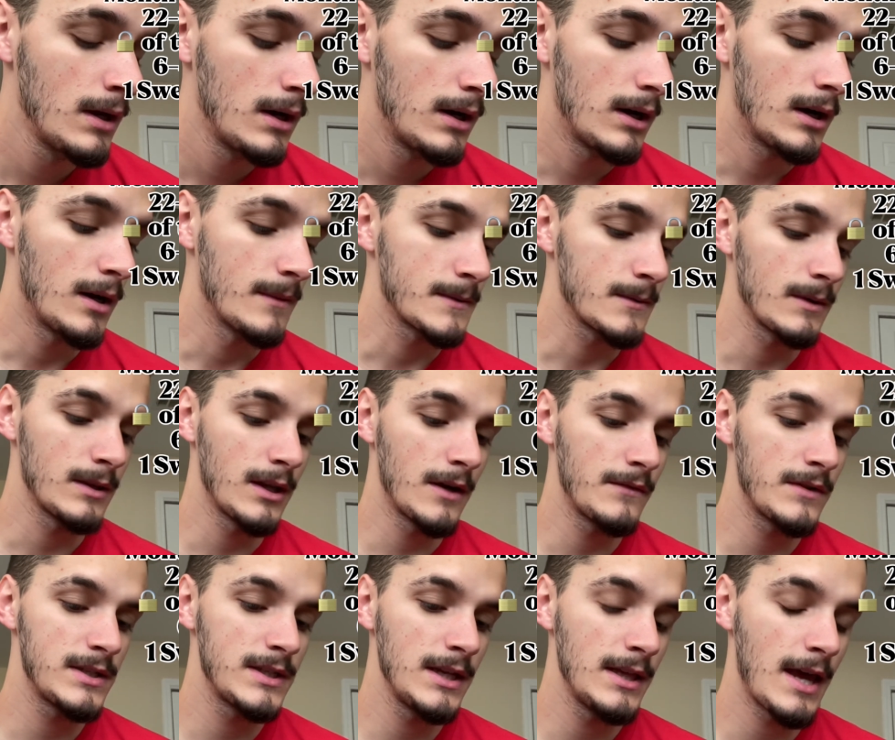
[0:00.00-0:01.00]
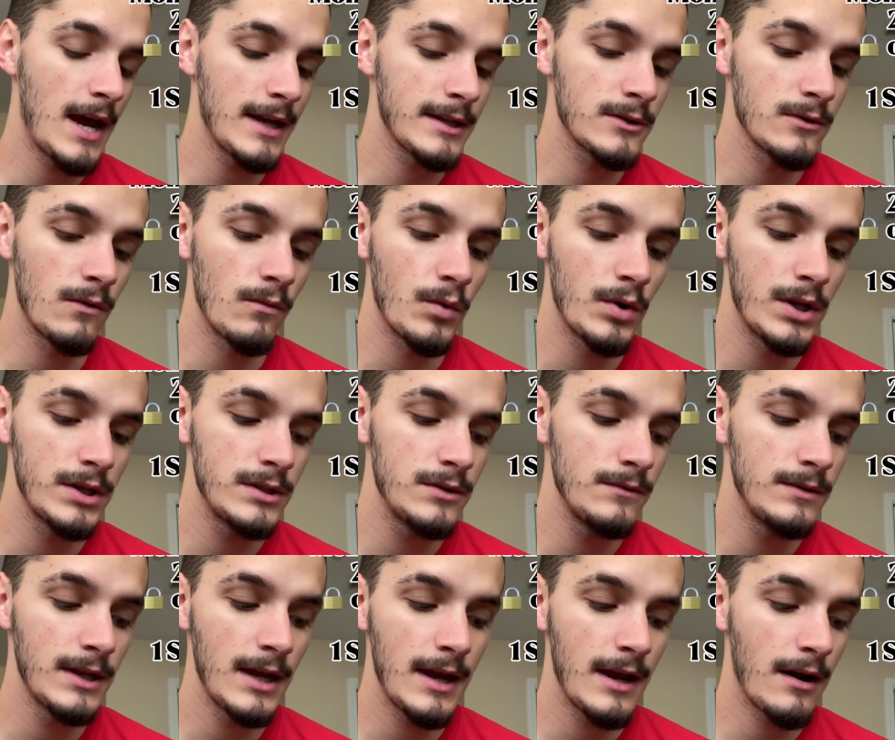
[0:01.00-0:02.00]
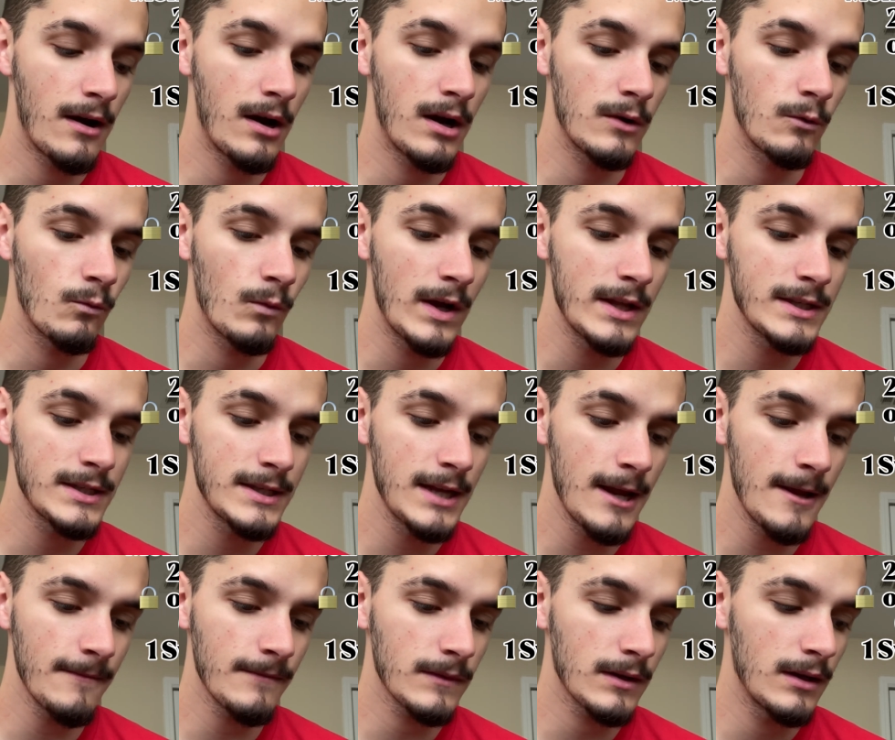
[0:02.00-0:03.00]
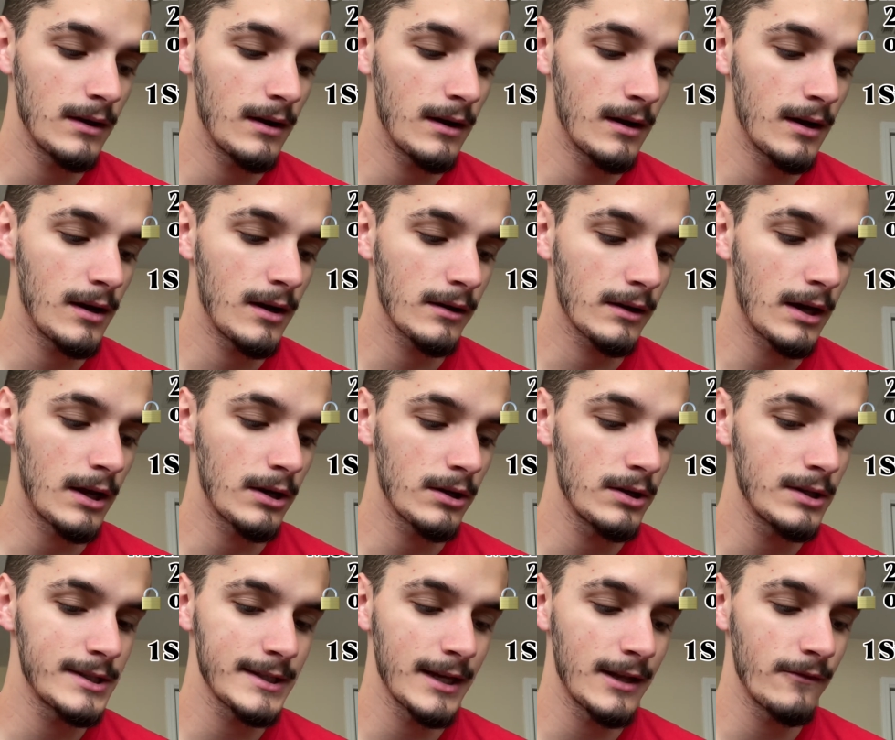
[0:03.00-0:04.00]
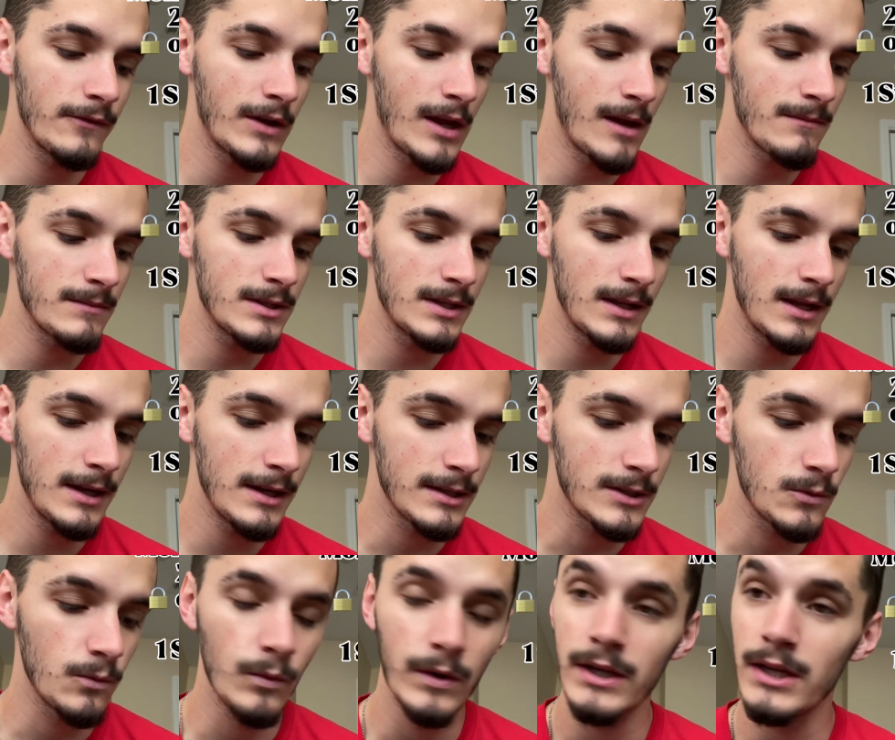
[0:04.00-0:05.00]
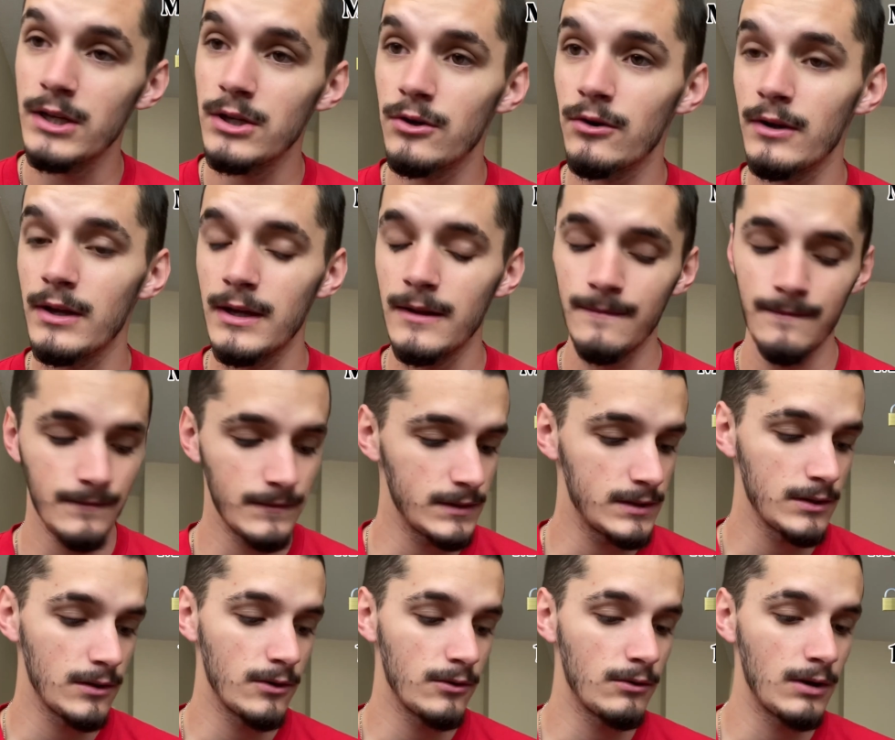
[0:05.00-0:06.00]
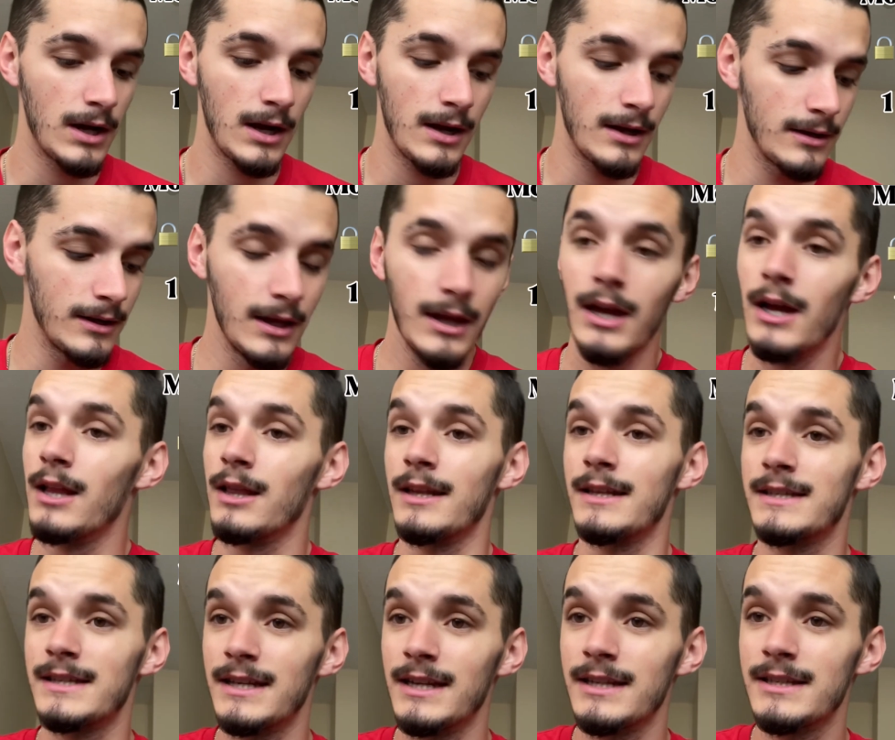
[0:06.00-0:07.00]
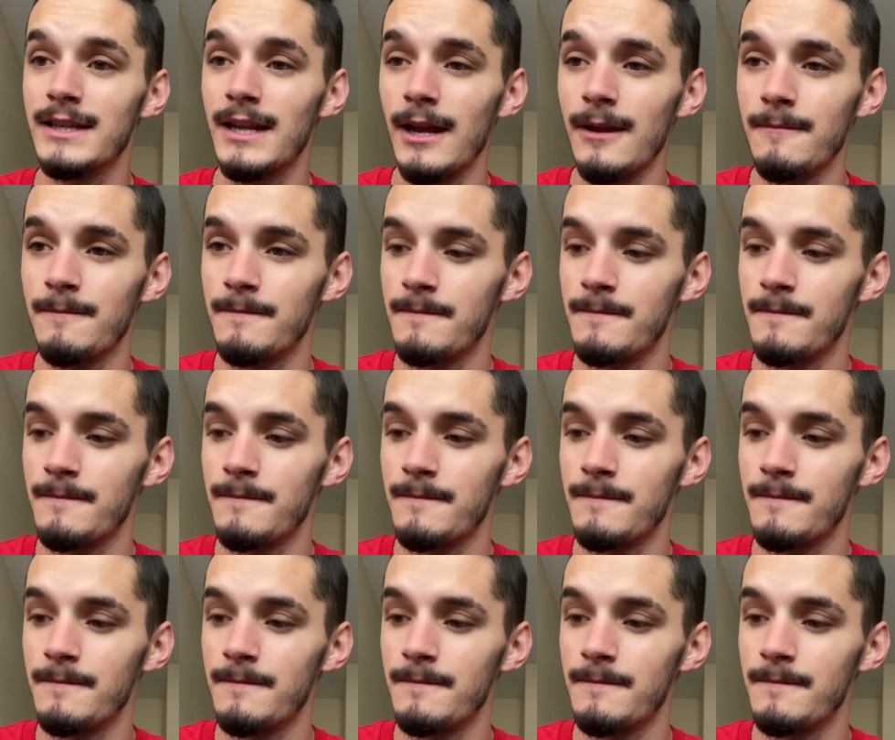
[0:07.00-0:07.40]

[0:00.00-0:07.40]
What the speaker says: So we'd love to see that. So a 1-2 day on Wednesday. Got a good slate of games today. It's win and you're in. So let's get it today.